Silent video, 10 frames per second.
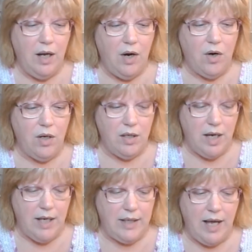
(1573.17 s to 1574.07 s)
or
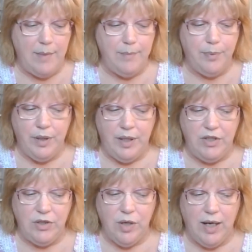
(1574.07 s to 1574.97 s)
not. I'm pretty
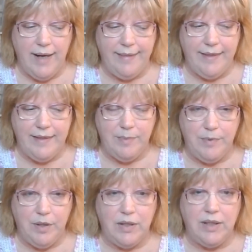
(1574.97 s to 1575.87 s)
sure I got this
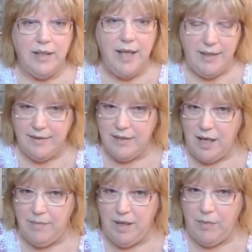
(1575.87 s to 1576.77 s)
book the last
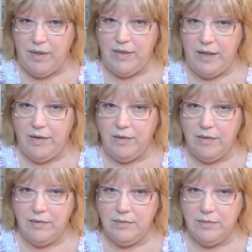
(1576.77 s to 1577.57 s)
time I went there,